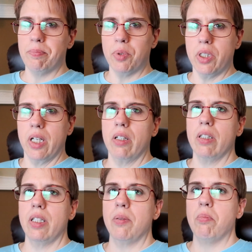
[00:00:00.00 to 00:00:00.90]

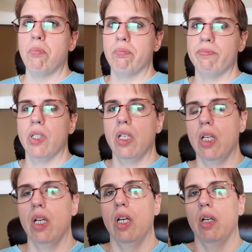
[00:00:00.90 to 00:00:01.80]
particularly
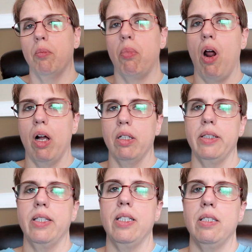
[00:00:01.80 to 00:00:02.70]

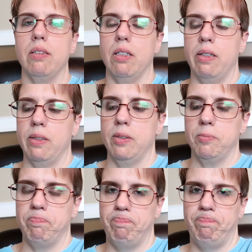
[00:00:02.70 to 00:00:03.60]
broccoli,
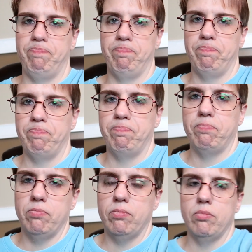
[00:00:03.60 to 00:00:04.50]
oh,
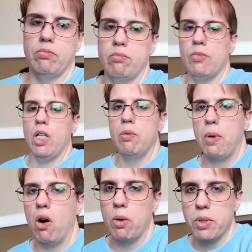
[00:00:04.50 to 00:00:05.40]

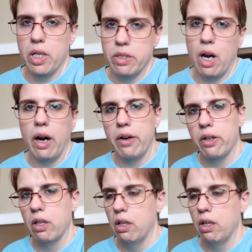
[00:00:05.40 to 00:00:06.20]
my arm's getting tired.